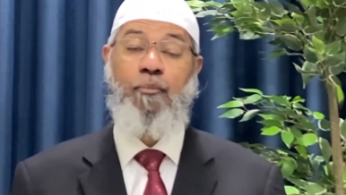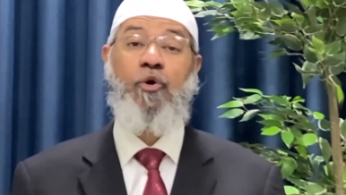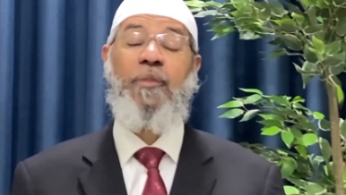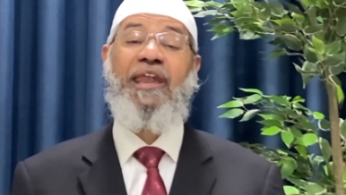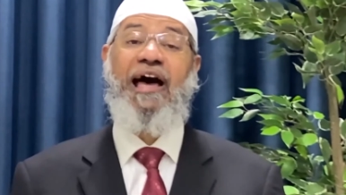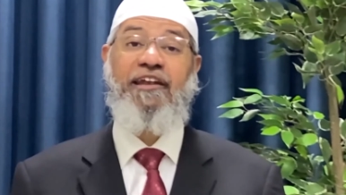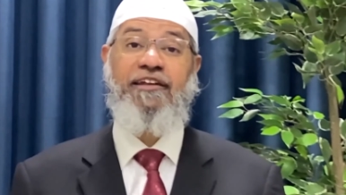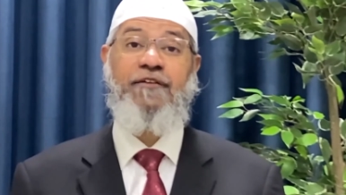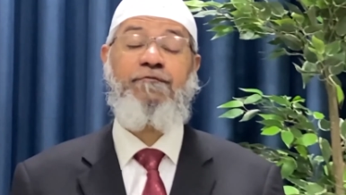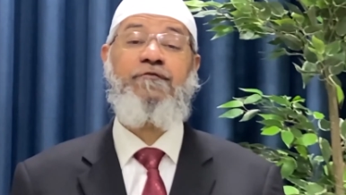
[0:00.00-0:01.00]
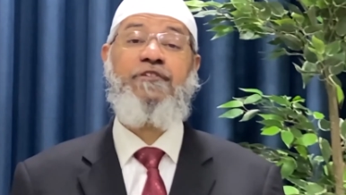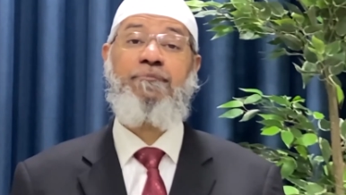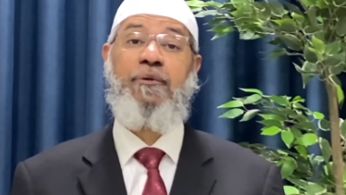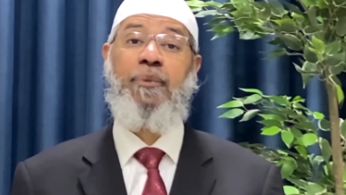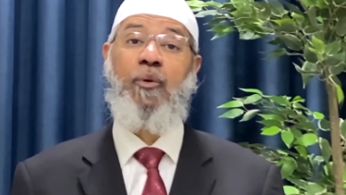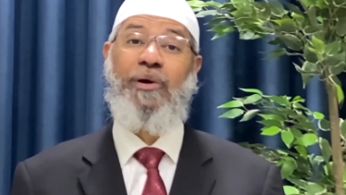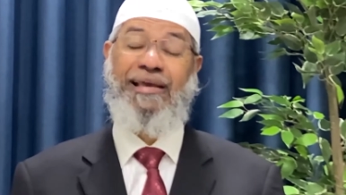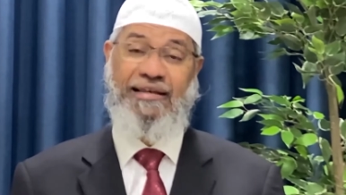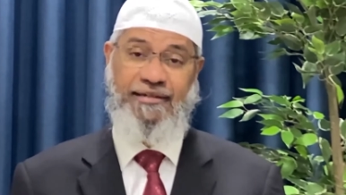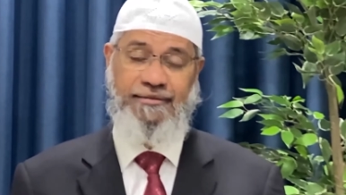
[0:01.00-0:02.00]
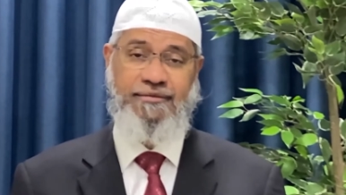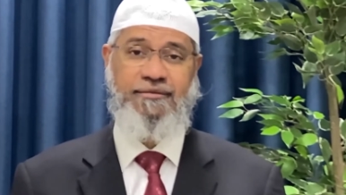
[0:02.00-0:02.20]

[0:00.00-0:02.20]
more than 150 people were killed